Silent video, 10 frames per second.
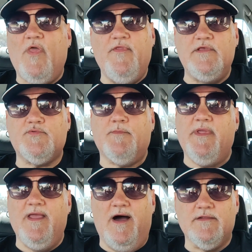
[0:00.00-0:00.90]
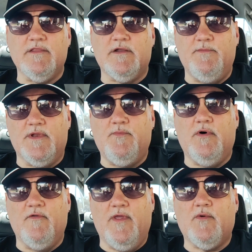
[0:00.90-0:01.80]
These were beyond a little bit of
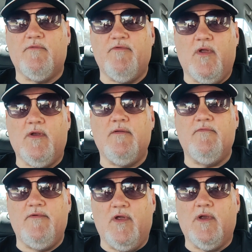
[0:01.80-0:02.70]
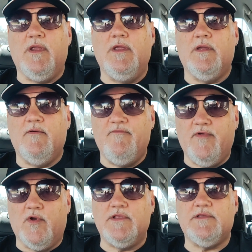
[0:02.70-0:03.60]
pull. They were very, very,
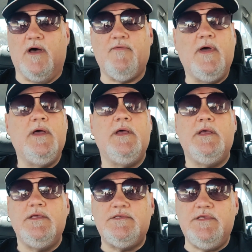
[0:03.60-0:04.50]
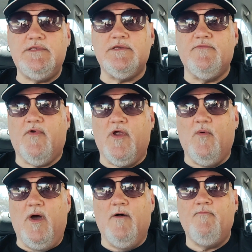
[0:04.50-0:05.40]
very tough. Seasoned very
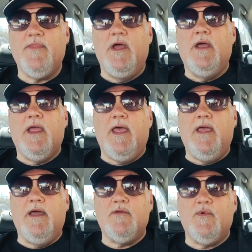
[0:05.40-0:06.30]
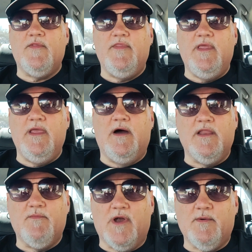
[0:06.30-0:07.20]
well. And with the
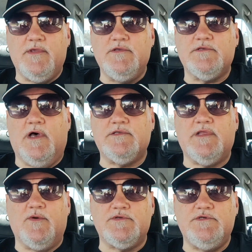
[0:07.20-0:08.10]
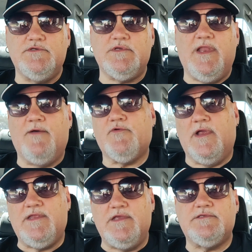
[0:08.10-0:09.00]
honey barbecue sauce that I was using after
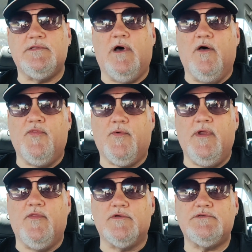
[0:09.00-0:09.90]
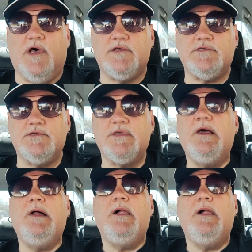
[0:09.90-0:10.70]
I tasted all three of those sauces,